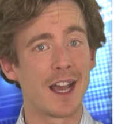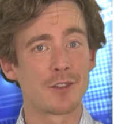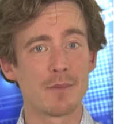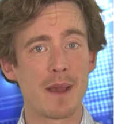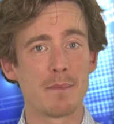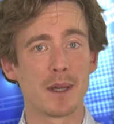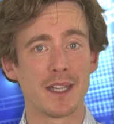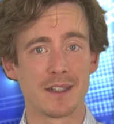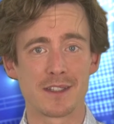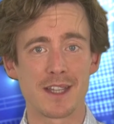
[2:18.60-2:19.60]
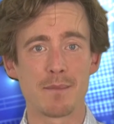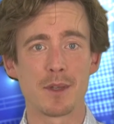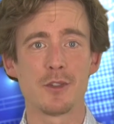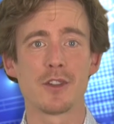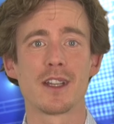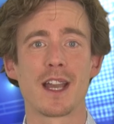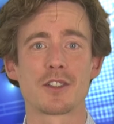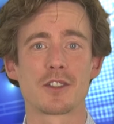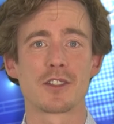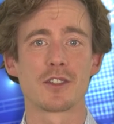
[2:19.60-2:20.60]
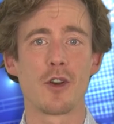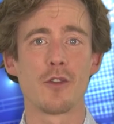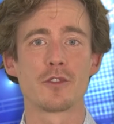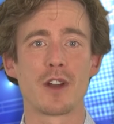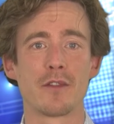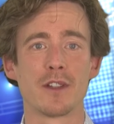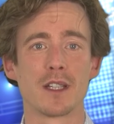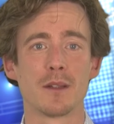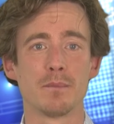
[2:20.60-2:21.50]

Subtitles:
And remember, in December you can catch us at Golf Traffic,